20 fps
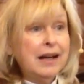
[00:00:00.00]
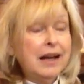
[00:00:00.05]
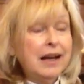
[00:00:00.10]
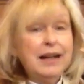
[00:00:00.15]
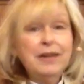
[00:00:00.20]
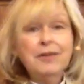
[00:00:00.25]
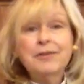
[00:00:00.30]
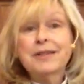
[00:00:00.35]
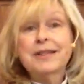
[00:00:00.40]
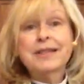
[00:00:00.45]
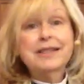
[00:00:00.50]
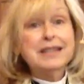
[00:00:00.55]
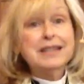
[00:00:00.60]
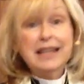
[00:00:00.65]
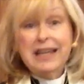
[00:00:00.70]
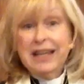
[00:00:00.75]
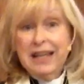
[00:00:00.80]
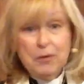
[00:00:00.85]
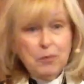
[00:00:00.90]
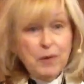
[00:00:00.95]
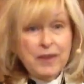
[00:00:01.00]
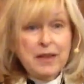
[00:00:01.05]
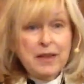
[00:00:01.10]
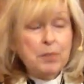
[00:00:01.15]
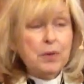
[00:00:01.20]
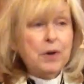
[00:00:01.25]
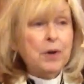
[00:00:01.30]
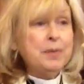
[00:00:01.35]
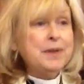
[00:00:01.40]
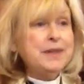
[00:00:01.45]
I don't see what the
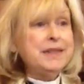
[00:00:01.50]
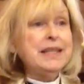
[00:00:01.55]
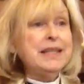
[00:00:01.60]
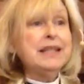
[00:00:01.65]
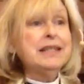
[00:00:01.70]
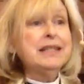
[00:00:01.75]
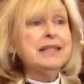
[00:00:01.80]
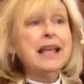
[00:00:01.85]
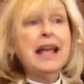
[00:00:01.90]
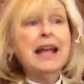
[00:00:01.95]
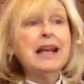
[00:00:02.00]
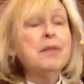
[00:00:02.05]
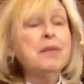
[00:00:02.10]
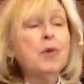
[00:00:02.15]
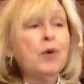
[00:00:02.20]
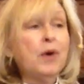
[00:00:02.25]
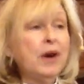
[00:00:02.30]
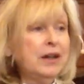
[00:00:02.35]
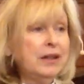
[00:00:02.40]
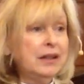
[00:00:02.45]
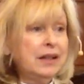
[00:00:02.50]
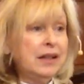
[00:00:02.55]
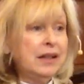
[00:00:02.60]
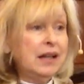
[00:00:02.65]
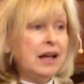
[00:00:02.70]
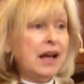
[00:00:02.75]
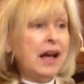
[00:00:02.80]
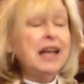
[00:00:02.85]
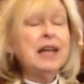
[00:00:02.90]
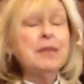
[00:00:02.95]
purpose is anymore.
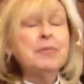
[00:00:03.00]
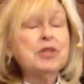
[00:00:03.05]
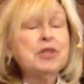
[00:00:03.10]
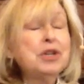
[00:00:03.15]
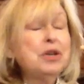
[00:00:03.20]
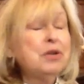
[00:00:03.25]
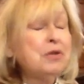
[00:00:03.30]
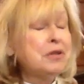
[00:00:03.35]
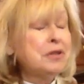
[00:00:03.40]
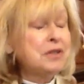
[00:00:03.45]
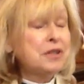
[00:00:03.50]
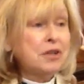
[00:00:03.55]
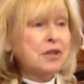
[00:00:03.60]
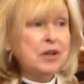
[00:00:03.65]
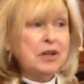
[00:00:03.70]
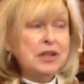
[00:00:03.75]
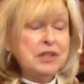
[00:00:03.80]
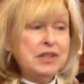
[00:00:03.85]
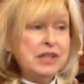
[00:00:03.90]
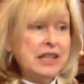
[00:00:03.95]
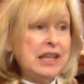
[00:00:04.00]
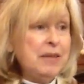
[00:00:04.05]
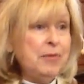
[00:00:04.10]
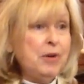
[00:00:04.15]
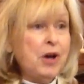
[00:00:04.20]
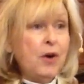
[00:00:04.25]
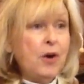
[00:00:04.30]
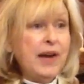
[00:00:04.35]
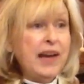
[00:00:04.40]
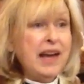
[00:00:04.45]
I am too discouraged to
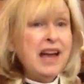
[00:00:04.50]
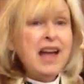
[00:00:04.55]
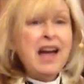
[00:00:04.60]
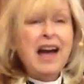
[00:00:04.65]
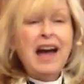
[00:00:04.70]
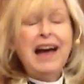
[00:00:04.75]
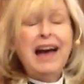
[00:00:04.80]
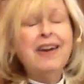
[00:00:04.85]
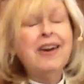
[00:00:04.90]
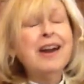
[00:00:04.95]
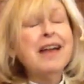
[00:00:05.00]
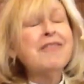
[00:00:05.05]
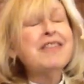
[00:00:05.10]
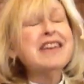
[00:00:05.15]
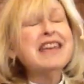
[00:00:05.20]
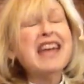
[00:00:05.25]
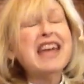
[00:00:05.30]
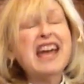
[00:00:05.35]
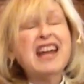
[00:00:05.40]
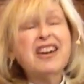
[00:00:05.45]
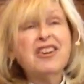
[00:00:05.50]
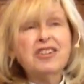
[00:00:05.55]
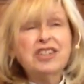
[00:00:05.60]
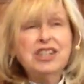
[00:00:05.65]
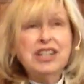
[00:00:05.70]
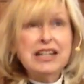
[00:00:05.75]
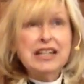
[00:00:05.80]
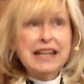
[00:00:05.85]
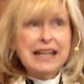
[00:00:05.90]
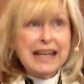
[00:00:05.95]
keep going. I don't have the
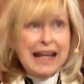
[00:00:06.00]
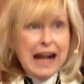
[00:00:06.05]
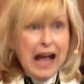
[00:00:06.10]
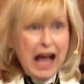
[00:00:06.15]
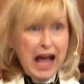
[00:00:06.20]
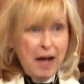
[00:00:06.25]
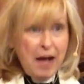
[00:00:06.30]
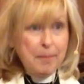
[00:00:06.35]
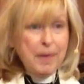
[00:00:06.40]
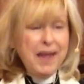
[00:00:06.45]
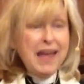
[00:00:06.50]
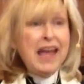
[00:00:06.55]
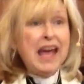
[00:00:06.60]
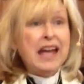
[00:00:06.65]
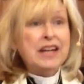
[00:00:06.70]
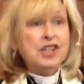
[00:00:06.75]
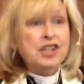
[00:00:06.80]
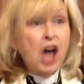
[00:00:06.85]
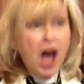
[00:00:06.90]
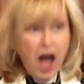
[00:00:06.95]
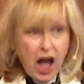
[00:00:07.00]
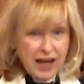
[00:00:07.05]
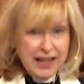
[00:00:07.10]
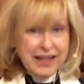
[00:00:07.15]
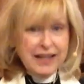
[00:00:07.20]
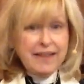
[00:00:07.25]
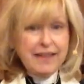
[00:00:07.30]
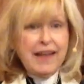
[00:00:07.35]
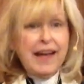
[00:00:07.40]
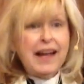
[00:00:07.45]
energy to get up and talk
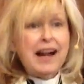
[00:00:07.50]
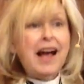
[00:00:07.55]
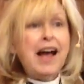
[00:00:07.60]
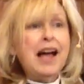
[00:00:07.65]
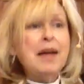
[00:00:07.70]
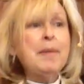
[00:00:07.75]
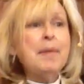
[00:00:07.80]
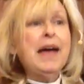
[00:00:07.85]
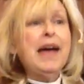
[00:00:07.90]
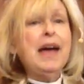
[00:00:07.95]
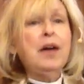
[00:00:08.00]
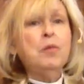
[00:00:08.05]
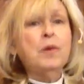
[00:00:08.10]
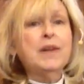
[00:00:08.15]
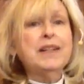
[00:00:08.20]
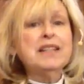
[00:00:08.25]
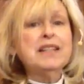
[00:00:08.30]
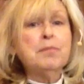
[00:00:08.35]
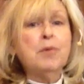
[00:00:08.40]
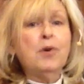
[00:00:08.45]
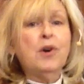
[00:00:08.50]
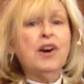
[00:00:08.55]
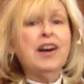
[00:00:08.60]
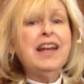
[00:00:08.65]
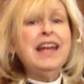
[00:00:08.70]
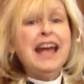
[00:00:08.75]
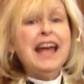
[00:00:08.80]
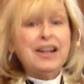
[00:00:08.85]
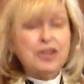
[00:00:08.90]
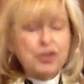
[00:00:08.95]
into that iPad once more
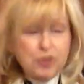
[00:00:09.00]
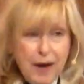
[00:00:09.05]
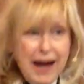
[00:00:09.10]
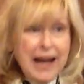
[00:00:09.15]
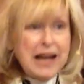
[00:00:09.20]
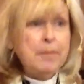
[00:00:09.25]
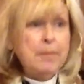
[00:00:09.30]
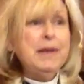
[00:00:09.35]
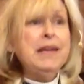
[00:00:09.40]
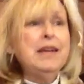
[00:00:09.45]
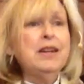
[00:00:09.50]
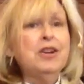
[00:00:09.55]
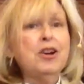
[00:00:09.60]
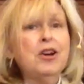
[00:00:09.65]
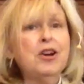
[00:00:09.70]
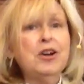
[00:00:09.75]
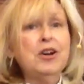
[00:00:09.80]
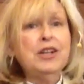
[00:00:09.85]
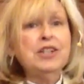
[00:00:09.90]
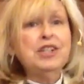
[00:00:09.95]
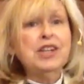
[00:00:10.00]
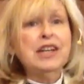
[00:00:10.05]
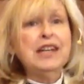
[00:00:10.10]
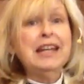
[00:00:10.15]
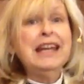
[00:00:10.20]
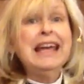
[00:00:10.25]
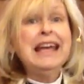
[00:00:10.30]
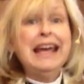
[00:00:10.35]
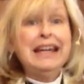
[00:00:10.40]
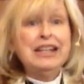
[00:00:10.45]
and try to be
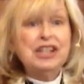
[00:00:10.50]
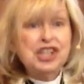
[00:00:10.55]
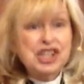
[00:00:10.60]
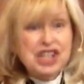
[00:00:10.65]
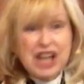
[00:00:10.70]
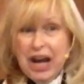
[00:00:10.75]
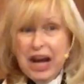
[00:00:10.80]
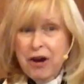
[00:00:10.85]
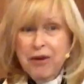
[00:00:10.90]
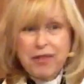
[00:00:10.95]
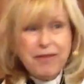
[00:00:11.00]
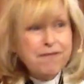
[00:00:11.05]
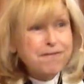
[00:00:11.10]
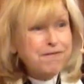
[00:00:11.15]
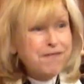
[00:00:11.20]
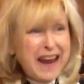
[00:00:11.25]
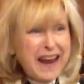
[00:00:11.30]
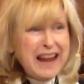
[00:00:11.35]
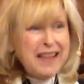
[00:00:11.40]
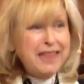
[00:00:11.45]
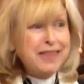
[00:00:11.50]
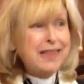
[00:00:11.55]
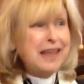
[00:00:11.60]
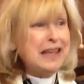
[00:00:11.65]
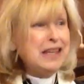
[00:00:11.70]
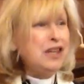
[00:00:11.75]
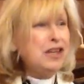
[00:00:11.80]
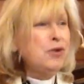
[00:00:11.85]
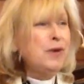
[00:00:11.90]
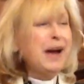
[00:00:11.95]
encouraging and share the faith
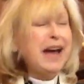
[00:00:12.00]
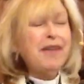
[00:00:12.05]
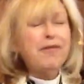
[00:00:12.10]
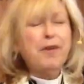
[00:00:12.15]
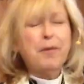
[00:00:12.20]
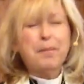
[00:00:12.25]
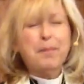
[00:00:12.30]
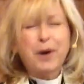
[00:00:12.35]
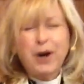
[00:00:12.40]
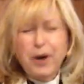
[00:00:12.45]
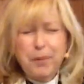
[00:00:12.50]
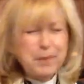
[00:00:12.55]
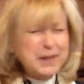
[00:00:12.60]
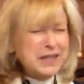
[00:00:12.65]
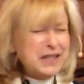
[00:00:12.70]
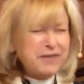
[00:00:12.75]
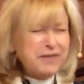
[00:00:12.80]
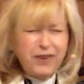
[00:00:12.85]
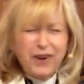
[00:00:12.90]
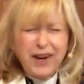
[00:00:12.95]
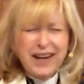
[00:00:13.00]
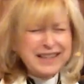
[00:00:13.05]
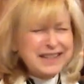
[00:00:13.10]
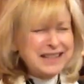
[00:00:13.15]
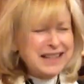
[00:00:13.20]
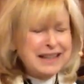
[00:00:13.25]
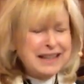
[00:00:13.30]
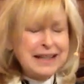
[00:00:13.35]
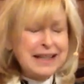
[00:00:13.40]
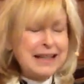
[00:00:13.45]
that you have a purpose for
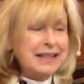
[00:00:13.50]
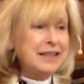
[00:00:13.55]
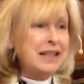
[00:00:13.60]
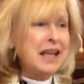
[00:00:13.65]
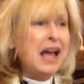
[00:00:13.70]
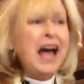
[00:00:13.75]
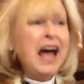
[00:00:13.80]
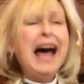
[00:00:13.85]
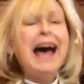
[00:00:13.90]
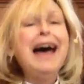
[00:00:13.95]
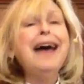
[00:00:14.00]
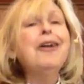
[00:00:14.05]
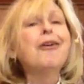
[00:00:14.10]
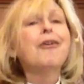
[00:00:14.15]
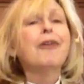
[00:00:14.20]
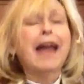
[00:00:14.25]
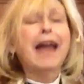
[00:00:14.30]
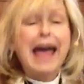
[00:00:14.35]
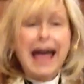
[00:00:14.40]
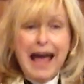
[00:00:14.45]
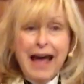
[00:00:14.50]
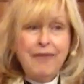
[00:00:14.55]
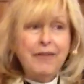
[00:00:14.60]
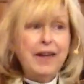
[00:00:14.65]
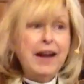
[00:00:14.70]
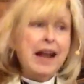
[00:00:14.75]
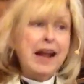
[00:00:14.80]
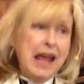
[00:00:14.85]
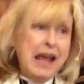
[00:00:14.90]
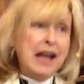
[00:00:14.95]
us in this. I don't have
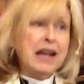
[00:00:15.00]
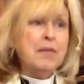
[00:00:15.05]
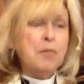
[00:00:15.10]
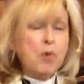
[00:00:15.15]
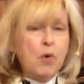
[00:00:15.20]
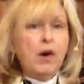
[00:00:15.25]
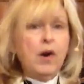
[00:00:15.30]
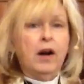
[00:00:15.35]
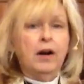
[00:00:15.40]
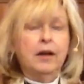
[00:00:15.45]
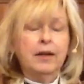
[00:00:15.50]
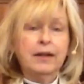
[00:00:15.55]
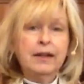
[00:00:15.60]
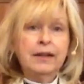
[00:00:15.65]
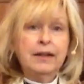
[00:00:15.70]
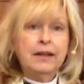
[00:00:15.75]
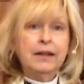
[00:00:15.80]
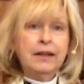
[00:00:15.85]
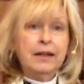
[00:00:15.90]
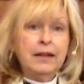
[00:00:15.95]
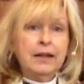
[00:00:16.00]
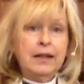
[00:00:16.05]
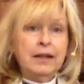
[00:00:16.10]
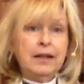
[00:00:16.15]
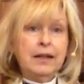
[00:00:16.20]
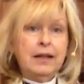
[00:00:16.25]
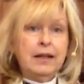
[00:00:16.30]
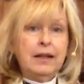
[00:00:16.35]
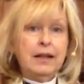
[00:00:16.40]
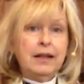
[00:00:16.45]
it anymore.
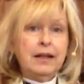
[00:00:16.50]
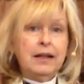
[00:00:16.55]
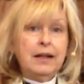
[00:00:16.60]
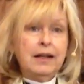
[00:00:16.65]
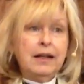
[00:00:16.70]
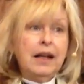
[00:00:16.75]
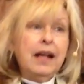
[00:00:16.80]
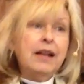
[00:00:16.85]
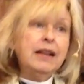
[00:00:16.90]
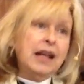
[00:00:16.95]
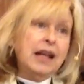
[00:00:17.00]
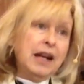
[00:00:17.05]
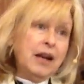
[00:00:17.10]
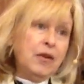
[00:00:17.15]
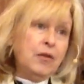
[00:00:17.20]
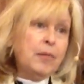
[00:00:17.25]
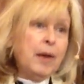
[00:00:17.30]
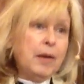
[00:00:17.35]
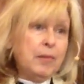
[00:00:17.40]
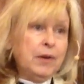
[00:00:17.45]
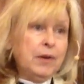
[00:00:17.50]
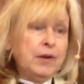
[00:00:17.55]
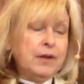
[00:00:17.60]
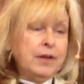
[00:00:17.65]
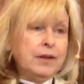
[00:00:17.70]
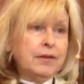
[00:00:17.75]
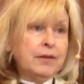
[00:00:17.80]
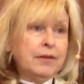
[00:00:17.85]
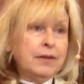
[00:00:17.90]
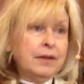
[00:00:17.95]
And then I remembered
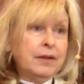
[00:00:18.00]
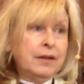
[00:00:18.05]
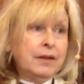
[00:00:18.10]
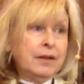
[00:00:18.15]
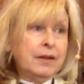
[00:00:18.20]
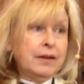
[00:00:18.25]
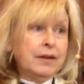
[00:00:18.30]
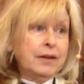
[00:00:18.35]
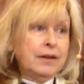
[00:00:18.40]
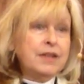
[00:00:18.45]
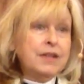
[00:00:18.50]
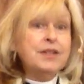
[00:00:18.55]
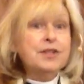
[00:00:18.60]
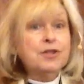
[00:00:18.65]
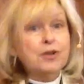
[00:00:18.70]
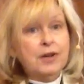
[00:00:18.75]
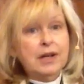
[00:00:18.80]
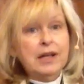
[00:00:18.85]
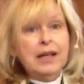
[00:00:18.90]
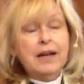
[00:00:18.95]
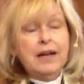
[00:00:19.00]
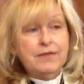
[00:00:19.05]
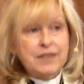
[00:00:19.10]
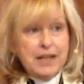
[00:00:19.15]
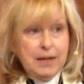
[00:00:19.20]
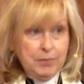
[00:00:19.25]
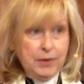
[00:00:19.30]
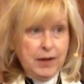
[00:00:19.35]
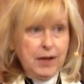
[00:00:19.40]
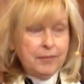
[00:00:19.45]
the story of
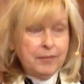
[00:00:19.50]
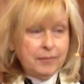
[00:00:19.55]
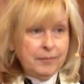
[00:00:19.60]
Deborah.